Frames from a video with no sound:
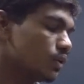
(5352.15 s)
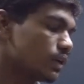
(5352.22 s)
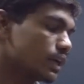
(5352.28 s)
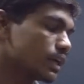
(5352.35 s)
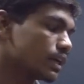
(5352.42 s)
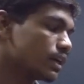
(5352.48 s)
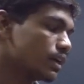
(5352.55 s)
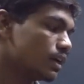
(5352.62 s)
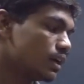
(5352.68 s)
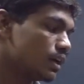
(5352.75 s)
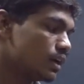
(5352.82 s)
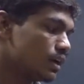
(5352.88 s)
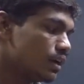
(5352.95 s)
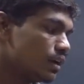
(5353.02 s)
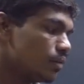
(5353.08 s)
Okay.
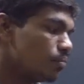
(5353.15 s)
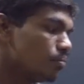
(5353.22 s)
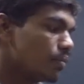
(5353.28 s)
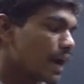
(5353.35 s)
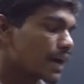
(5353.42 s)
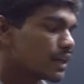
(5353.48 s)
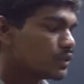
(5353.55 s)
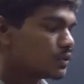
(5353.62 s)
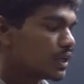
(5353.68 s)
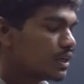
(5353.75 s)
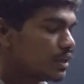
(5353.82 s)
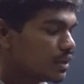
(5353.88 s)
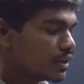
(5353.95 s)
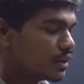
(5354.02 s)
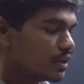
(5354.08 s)
Magnitude
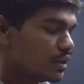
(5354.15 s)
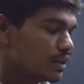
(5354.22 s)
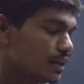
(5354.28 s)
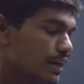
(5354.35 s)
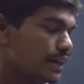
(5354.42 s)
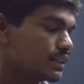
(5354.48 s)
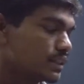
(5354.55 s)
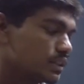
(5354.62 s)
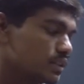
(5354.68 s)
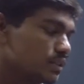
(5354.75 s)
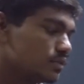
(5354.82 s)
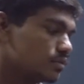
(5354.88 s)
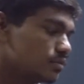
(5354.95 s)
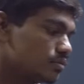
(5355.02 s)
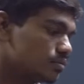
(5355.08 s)
and direction.